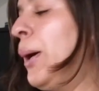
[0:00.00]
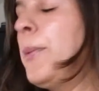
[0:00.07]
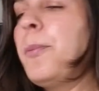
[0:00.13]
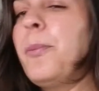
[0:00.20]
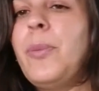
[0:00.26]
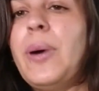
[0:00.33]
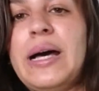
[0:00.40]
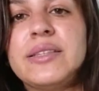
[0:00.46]

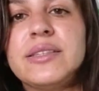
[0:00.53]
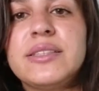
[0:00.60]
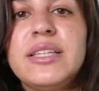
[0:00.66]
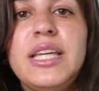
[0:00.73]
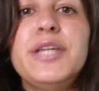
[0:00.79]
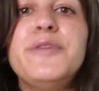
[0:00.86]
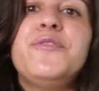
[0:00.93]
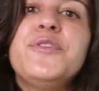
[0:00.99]
But
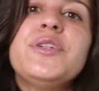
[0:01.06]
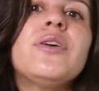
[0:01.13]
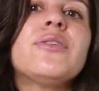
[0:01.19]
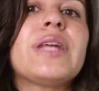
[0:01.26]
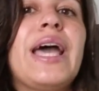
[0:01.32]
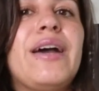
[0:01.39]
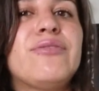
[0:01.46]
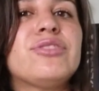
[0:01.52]
if you don't
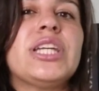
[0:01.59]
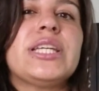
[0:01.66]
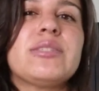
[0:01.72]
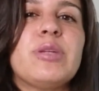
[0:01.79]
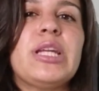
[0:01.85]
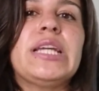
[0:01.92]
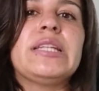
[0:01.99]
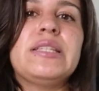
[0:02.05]
have
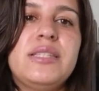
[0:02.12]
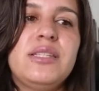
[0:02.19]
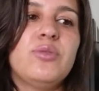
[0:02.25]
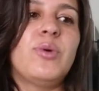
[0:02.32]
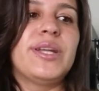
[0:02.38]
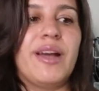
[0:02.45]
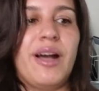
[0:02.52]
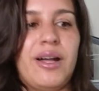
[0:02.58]
Jesmonite
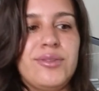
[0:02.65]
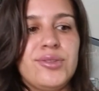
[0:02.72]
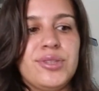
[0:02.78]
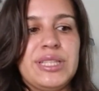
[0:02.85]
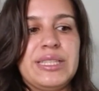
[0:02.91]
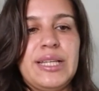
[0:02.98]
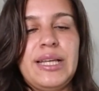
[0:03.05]
AC100,